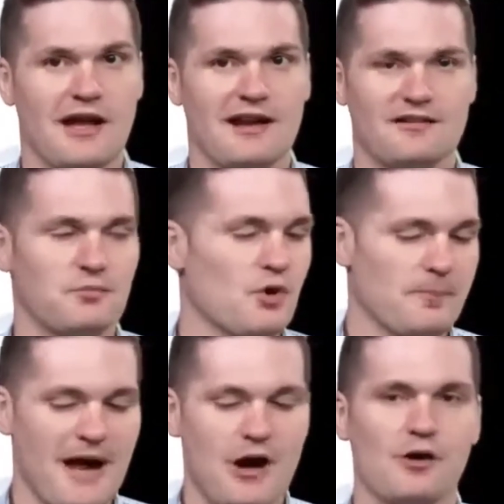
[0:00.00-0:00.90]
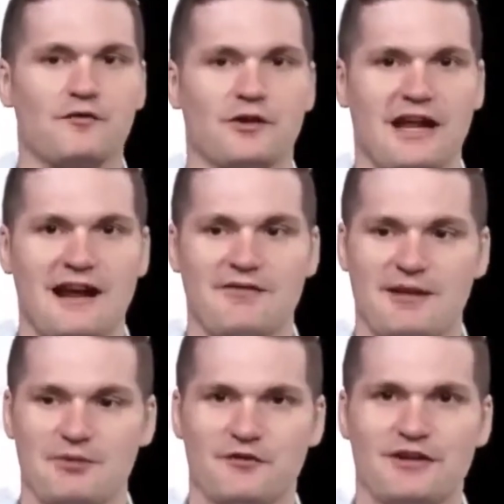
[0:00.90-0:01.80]
And it's more powerful to have
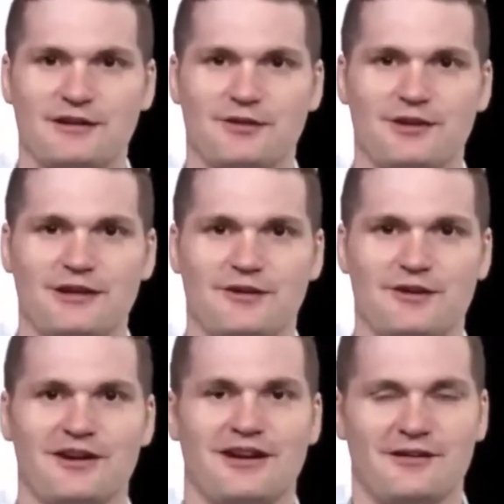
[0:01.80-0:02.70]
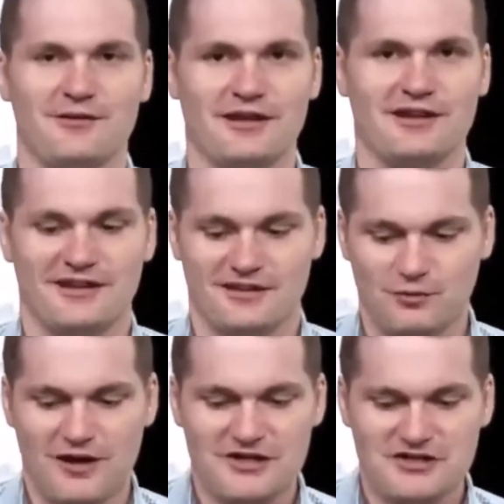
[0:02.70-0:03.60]
that movie in the theater than it is
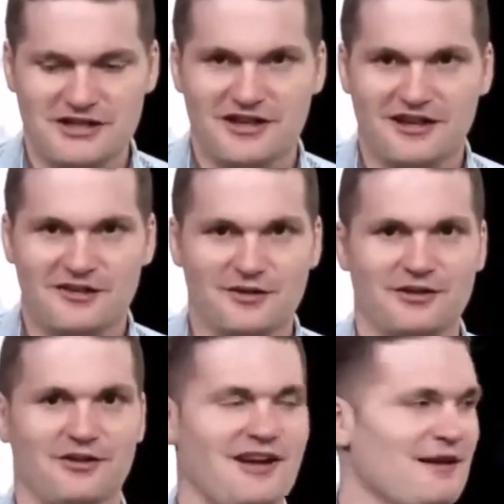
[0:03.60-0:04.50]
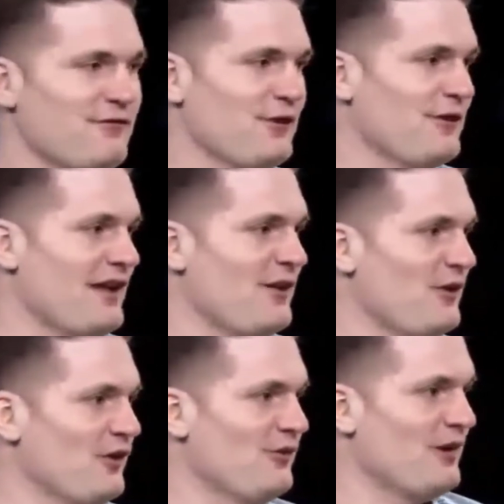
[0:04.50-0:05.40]
watching it on your little iPhone at
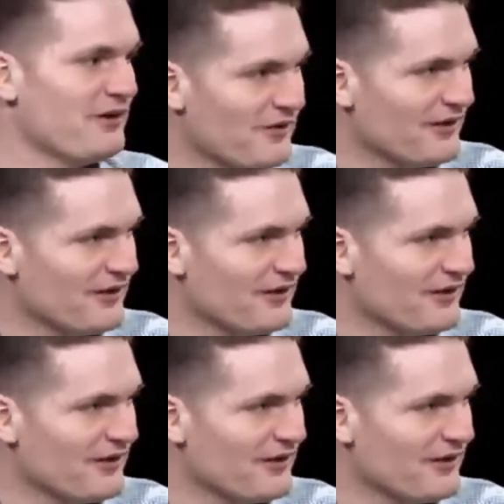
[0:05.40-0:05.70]
home under